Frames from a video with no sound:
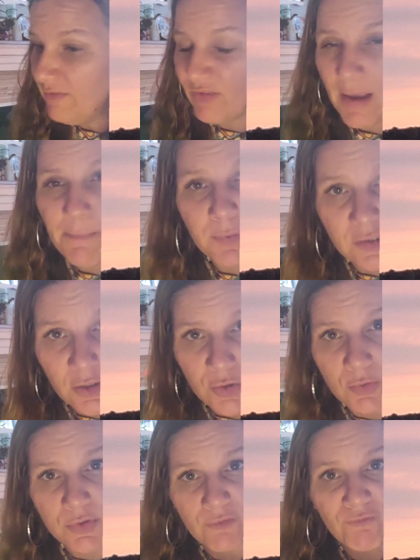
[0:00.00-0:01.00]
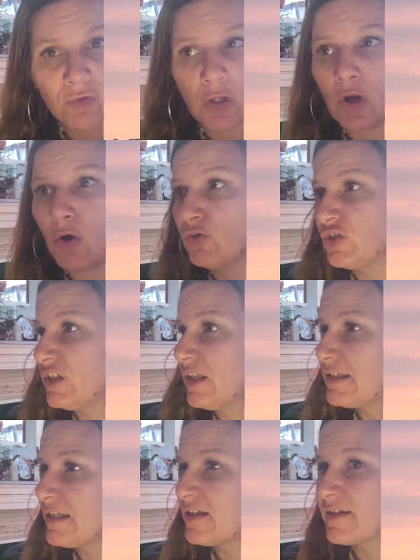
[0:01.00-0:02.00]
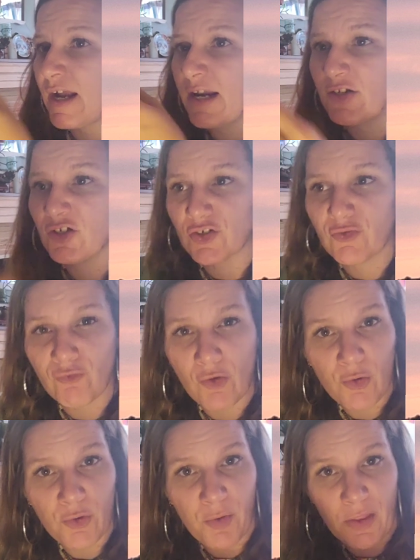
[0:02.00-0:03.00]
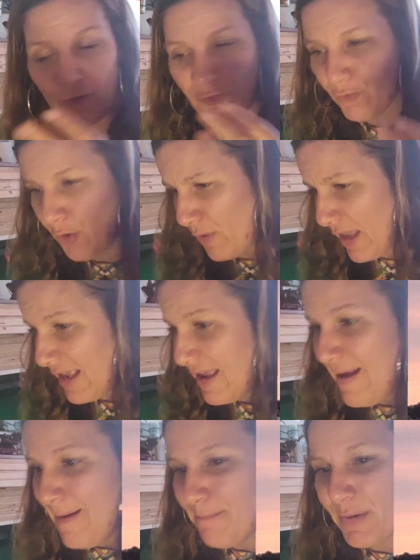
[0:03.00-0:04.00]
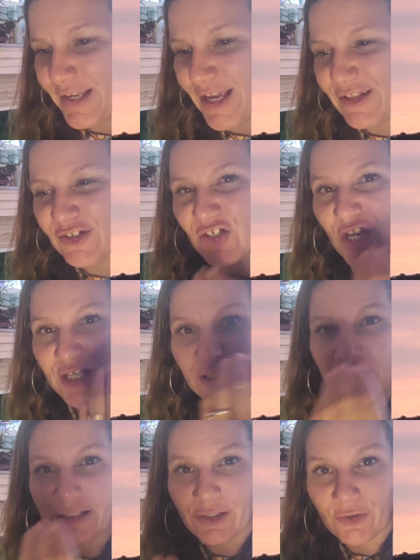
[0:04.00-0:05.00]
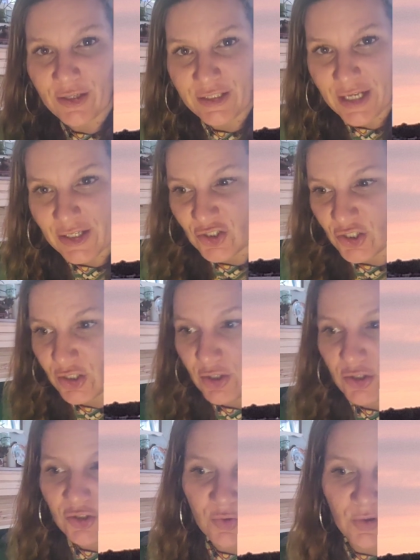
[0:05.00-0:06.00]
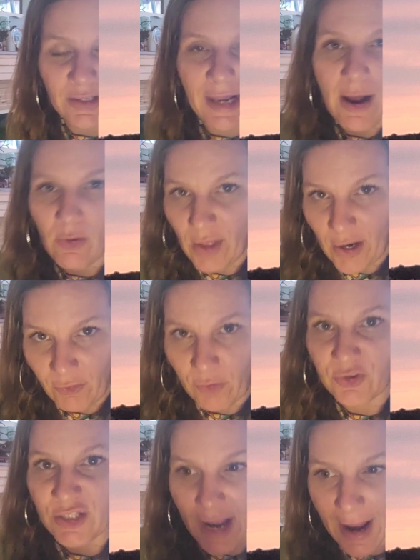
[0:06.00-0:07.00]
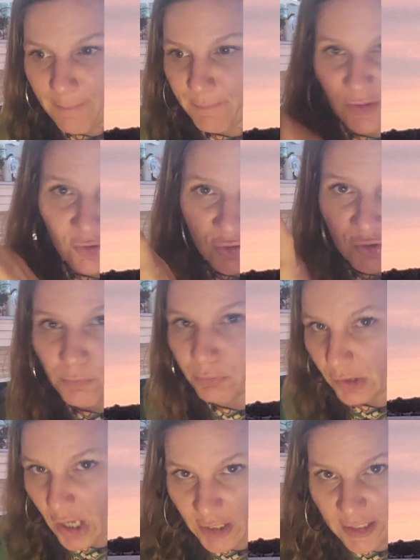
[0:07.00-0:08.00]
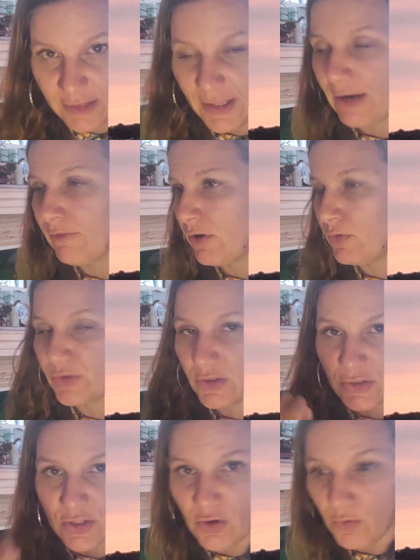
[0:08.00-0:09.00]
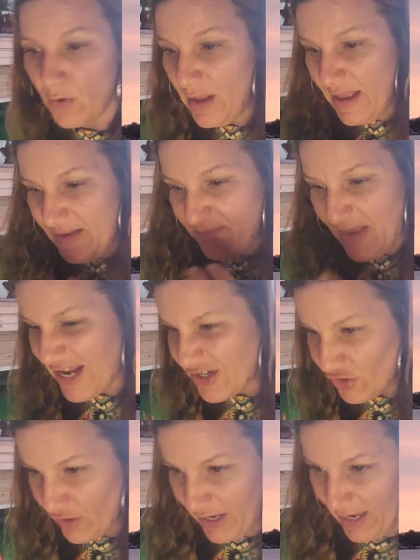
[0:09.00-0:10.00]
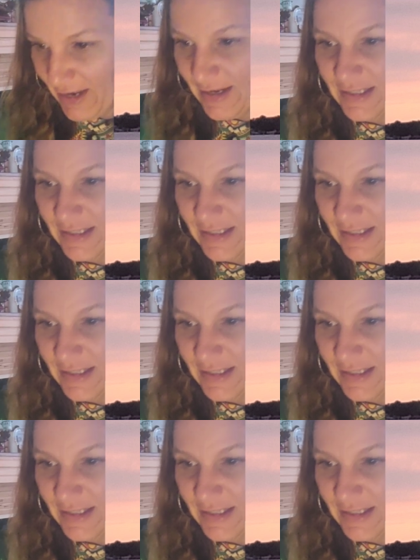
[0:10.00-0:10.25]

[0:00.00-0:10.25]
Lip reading: The Empress goes with the flow. She lets things kind of just grow the way they're growing, but yet she has clear intention to allow that growth to happen. There's no blocking that growth. There's no hindering it.